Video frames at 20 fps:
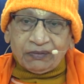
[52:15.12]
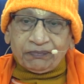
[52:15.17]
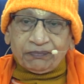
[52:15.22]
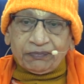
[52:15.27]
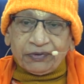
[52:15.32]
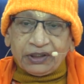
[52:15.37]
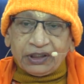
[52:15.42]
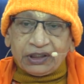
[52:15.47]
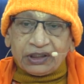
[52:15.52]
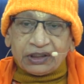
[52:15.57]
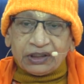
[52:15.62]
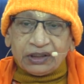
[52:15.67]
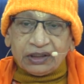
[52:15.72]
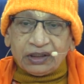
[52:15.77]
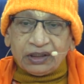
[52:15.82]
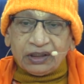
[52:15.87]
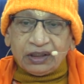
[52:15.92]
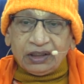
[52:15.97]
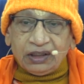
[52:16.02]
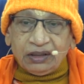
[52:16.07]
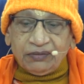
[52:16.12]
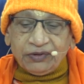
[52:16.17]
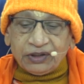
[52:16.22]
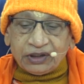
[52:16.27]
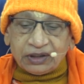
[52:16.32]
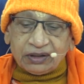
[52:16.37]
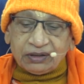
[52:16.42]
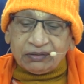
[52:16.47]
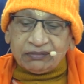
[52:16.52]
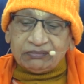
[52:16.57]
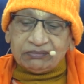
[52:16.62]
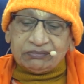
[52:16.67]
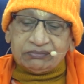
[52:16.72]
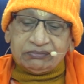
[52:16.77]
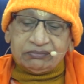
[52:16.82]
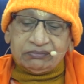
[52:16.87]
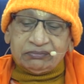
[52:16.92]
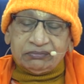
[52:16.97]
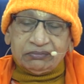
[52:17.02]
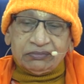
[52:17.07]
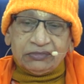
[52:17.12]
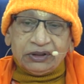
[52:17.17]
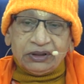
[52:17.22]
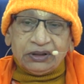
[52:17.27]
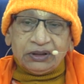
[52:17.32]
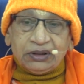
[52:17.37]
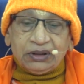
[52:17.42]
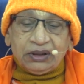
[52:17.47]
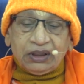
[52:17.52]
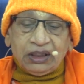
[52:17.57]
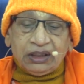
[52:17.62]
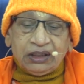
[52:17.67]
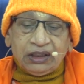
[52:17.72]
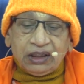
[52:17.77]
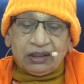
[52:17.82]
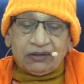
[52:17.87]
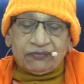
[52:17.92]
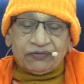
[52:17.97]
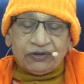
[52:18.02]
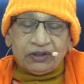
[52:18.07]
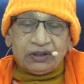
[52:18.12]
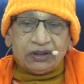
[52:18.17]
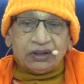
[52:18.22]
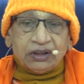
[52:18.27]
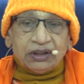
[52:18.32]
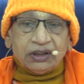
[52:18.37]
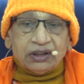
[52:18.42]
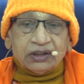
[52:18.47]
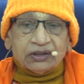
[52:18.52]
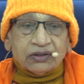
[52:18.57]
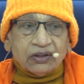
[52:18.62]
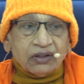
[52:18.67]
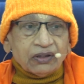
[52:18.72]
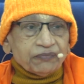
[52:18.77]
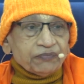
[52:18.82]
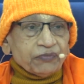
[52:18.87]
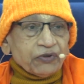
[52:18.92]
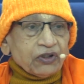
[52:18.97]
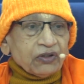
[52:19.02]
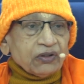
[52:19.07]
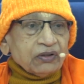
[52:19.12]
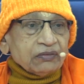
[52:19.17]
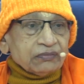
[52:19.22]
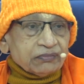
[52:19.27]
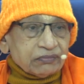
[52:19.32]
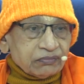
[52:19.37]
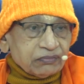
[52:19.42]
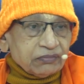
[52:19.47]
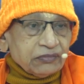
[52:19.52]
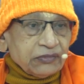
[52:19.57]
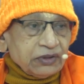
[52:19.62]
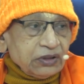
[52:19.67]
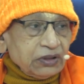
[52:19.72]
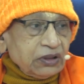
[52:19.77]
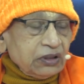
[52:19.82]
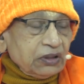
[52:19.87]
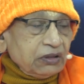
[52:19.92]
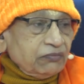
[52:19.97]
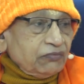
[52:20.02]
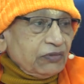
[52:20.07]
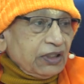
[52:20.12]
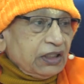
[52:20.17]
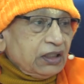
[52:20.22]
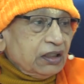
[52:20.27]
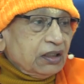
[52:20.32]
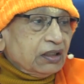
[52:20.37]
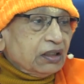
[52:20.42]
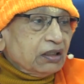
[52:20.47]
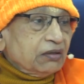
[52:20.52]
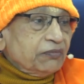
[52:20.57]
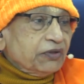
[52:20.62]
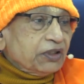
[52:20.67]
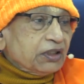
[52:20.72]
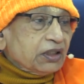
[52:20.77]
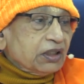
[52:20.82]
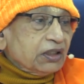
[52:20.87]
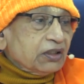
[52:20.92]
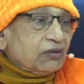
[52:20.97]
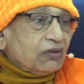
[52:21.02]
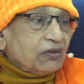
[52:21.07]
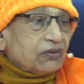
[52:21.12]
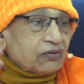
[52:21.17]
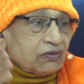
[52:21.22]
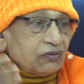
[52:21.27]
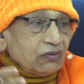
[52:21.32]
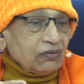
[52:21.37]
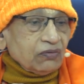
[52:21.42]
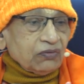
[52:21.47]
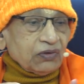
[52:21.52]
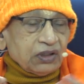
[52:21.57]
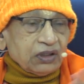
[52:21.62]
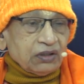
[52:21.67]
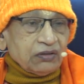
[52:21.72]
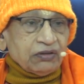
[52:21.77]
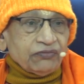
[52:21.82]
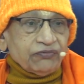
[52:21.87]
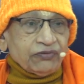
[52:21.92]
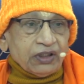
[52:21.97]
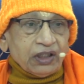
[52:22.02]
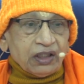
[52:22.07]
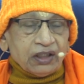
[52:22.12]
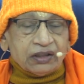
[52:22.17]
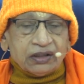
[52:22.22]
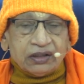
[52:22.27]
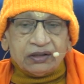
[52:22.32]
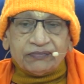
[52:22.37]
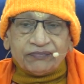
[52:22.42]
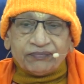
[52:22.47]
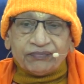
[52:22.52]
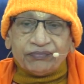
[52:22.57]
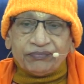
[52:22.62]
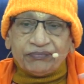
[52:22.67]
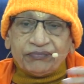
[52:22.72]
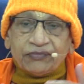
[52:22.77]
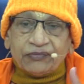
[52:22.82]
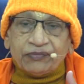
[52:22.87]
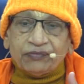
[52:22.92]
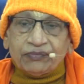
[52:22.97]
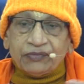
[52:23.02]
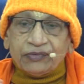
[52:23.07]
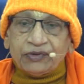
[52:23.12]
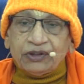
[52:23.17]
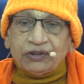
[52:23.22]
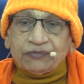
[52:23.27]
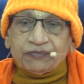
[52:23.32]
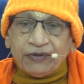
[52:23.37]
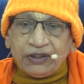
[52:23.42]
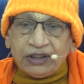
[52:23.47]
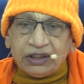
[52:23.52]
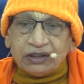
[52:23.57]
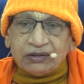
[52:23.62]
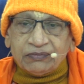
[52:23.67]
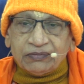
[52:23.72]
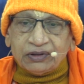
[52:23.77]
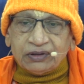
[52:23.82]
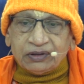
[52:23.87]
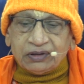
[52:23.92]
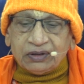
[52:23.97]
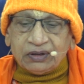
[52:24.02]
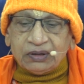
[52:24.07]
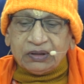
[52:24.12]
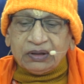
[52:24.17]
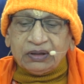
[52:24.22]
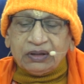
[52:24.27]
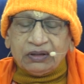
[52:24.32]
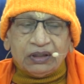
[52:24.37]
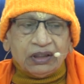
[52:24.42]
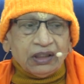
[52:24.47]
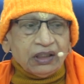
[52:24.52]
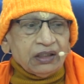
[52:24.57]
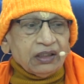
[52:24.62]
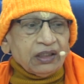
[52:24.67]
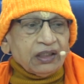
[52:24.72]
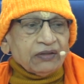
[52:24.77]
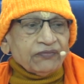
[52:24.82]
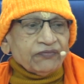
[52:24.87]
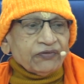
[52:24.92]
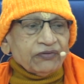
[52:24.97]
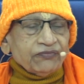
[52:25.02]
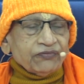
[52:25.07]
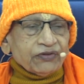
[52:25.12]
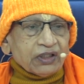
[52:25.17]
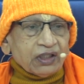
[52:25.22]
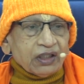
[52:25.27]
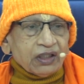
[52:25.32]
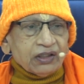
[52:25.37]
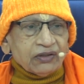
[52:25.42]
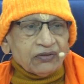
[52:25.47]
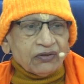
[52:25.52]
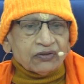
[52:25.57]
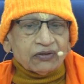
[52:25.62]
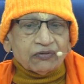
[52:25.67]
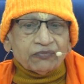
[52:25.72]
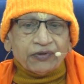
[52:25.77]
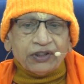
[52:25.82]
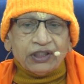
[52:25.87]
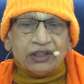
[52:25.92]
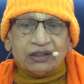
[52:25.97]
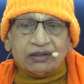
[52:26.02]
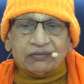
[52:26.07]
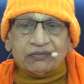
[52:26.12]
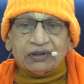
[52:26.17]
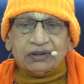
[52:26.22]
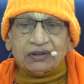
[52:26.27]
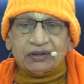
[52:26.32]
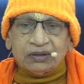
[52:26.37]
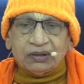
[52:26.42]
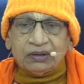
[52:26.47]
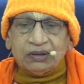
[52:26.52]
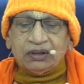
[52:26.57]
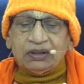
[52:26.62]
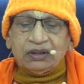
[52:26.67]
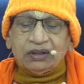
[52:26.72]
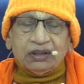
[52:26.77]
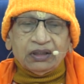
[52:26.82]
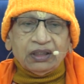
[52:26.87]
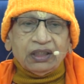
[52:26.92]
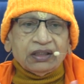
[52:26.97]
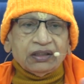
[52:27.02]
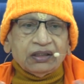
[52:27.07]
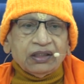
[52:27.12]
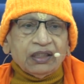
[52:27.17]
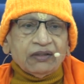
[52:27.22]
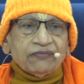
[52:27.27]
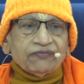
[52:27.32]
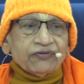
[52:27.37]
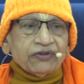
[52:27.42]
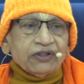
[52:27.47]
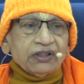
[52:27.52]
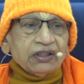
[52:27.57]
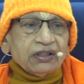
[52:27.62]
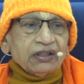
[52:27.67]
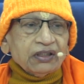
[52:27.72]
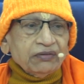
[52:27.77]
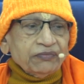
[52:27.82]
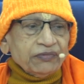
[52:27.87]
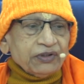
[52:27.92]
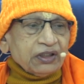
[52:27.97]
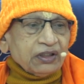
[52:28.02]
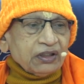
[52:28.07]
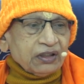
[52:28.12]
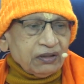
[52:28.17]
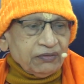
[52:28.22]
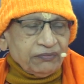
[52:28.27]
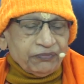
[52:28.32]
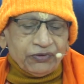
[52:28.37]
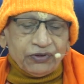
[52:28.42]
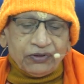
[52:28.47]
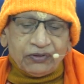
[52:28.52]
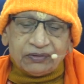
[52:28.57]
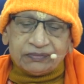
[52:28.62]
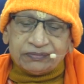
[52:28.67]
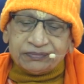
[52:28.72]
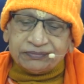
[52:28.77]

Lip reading: parichinna, limited, and therefore it is not pure. Anything limited is also vinashi, is perishable, and therefore vikari is also perishable, and therefore it is limited and impure.